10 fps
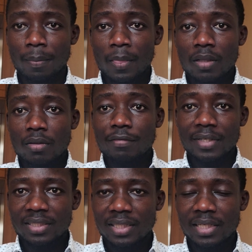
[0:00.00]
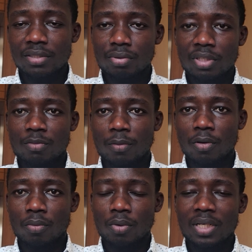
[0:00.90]
So the first thing is to explore
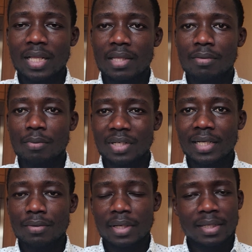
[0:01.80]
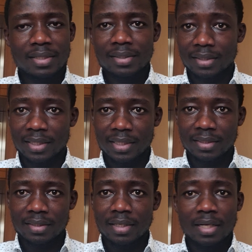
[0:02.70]
what are your interest areas.
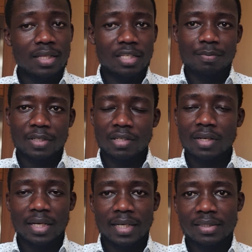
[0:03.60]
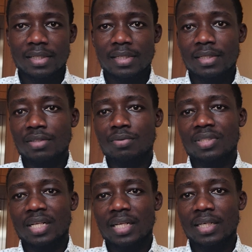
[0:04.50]
In this particular case, the interest was
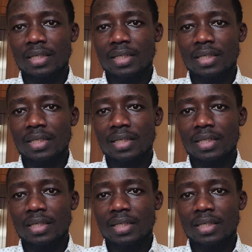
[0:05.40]
clear.